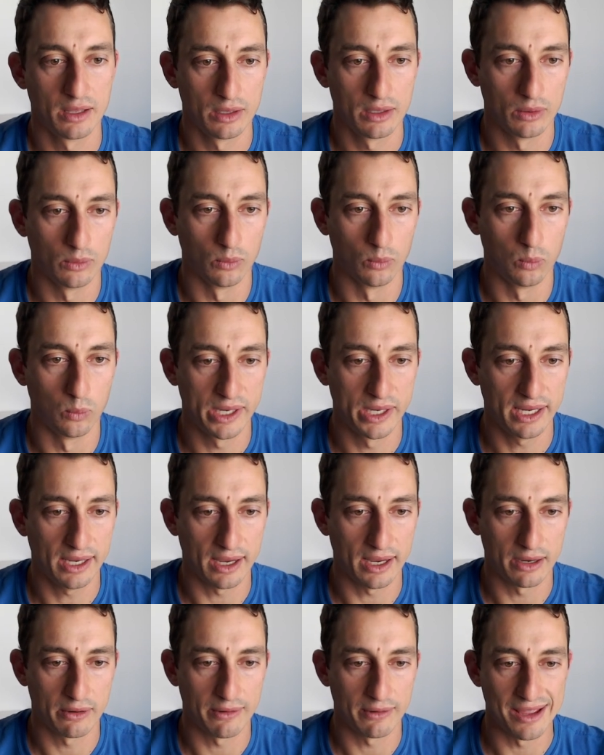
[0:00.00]
We
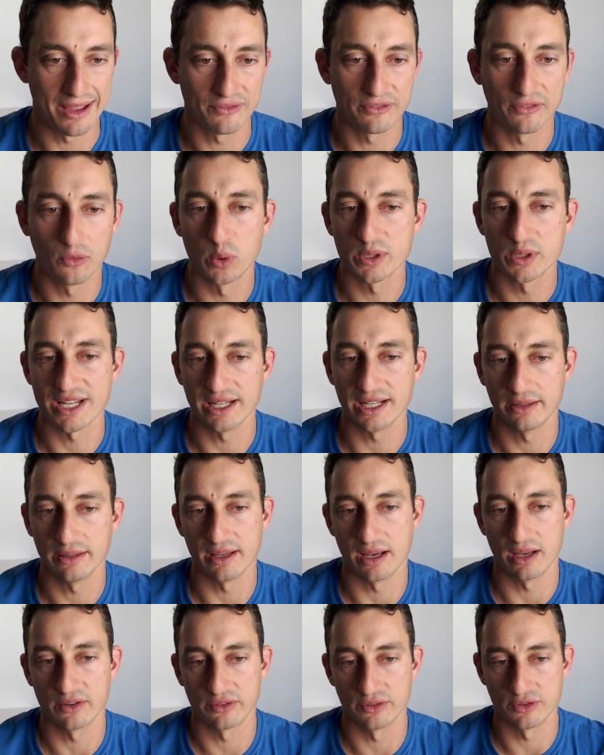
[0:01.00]
are at fourteen
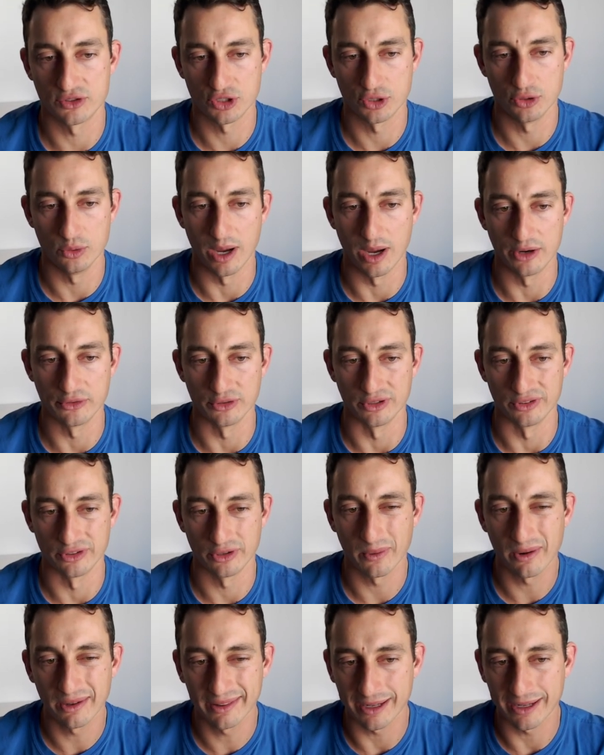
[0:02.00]
thousand two hundred. So
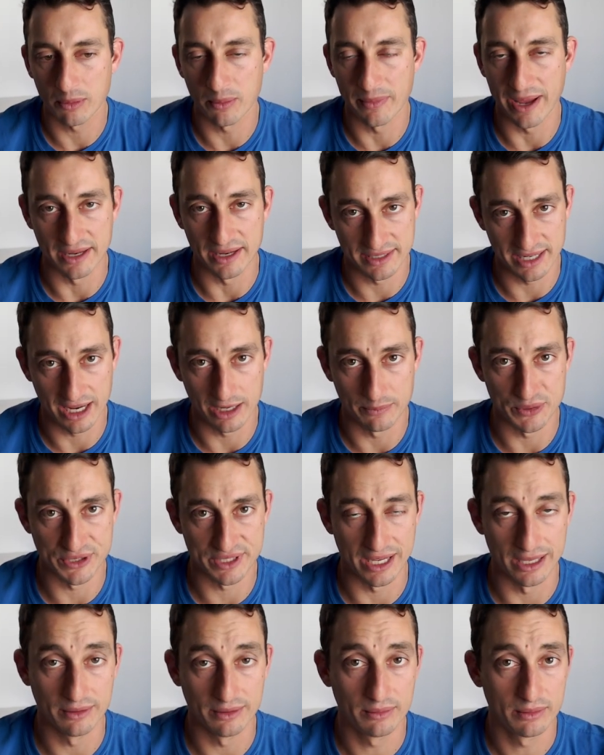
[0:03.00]
we're only up about ten
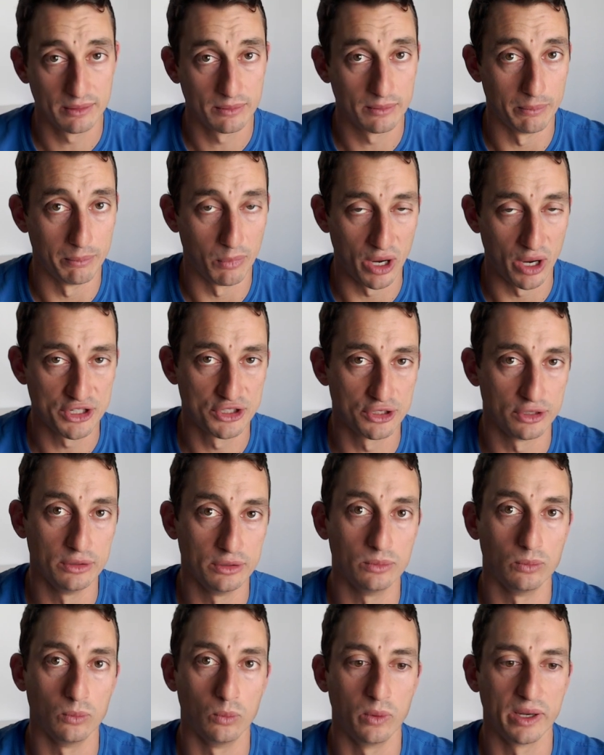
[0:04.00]
percent. Mind you,
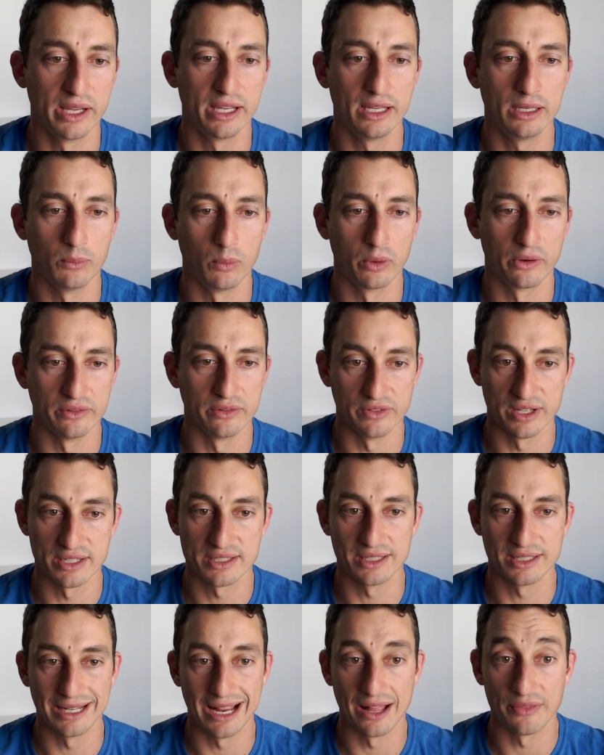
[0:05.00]
we were
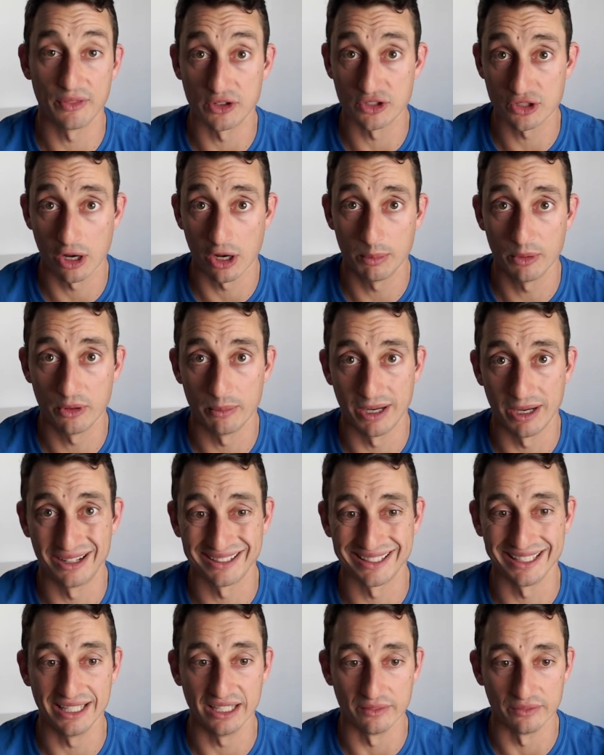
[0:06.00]
investing at the top of the
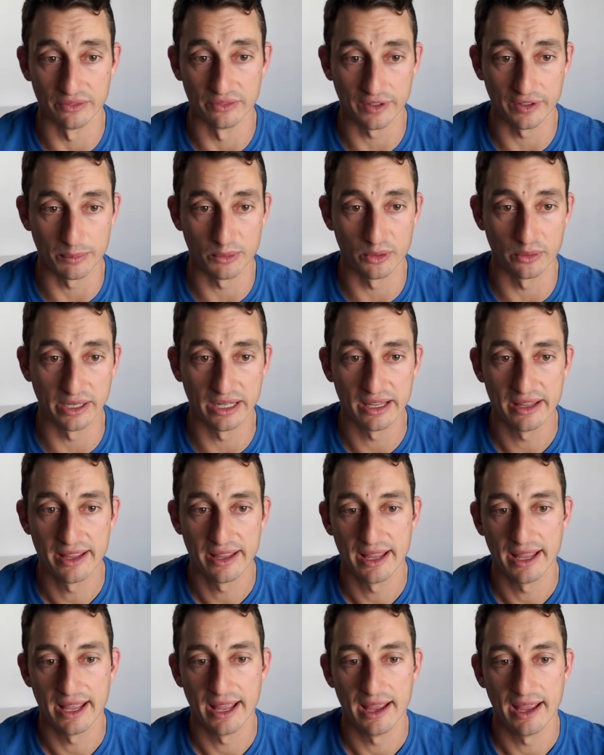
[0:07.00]
market in February,
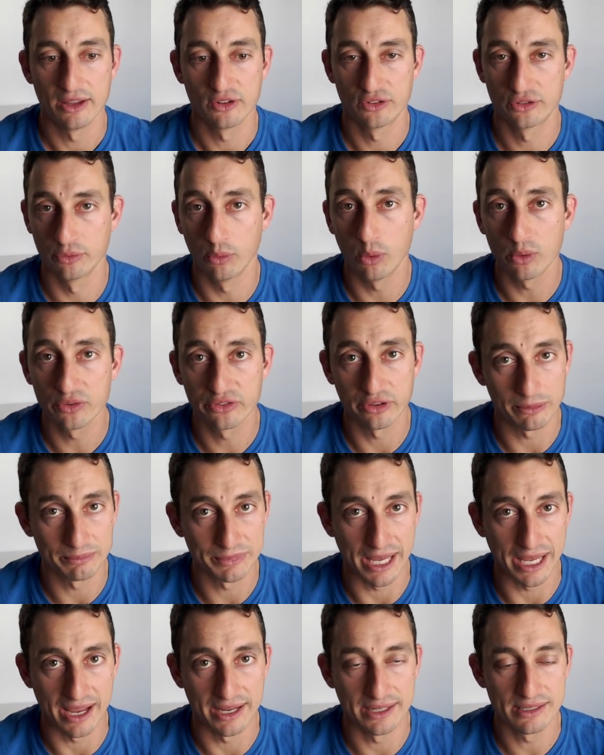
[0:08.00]
saw some
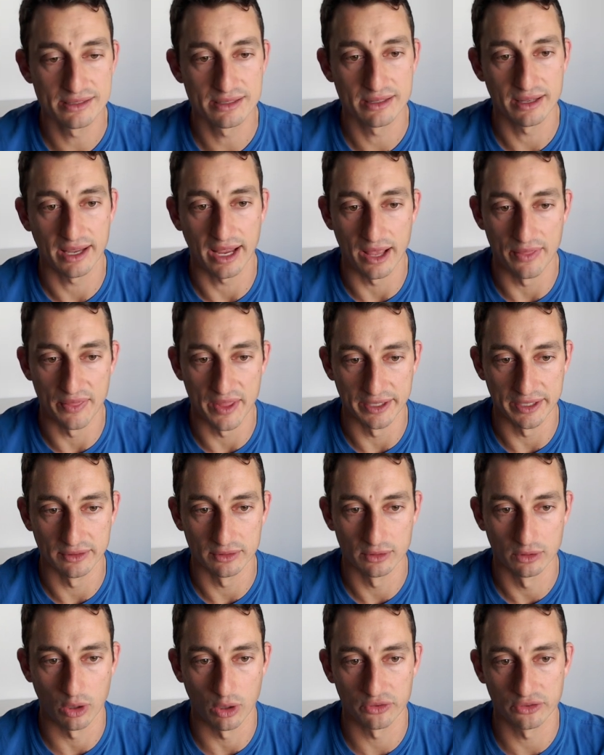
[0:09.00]
gains, and then
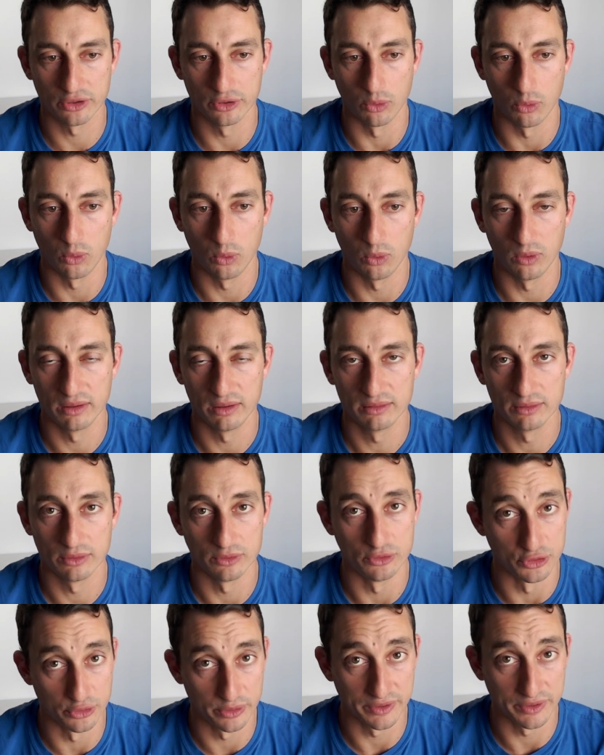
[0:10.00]
lost it all
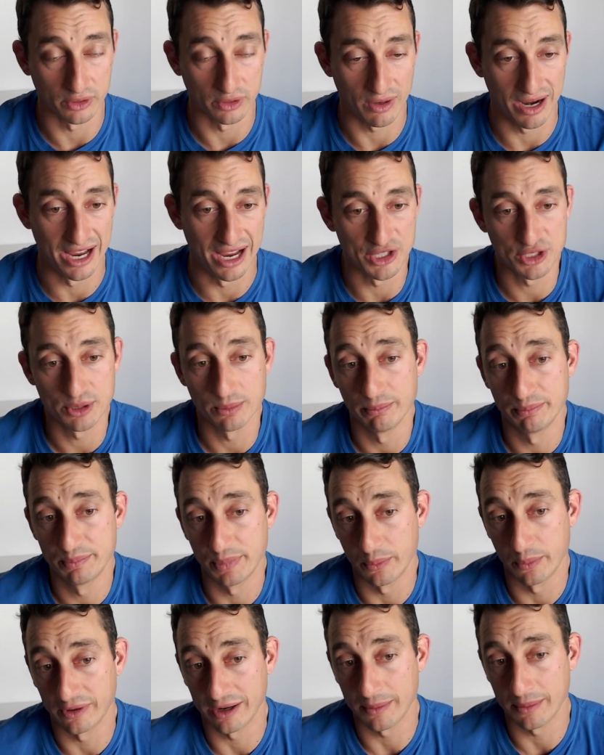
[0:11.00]
during the crash,
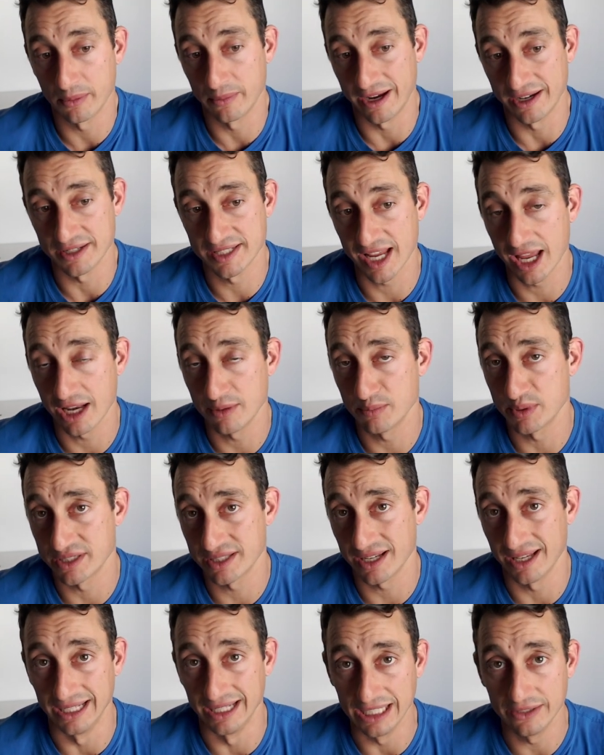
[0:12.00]
but we're up around ten
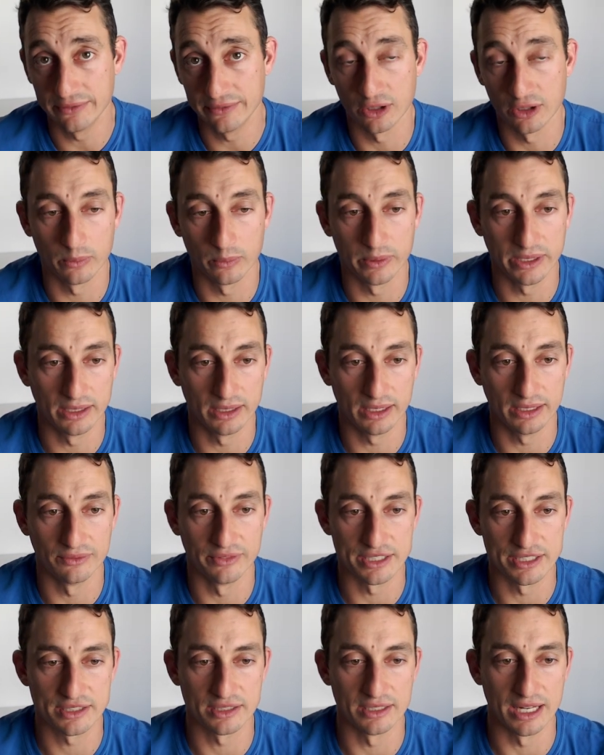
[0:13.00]
percent, even though we
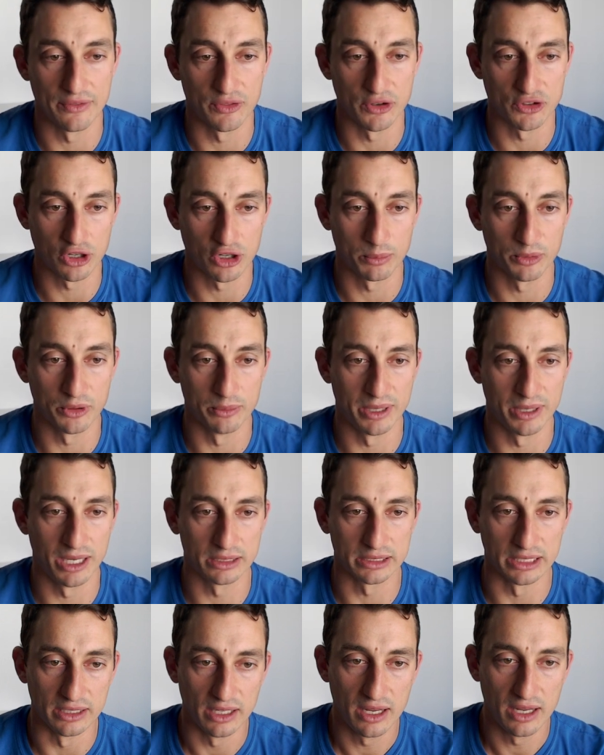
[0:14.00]
invested at the top of the
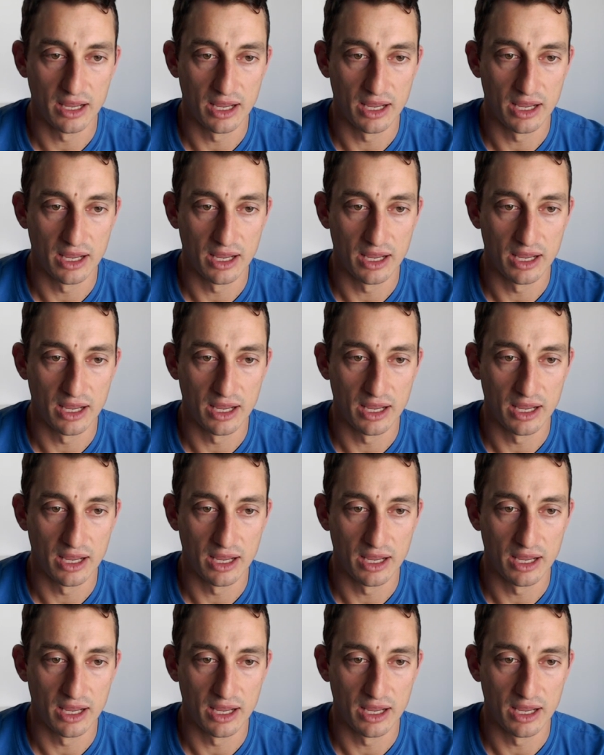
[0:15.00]
market.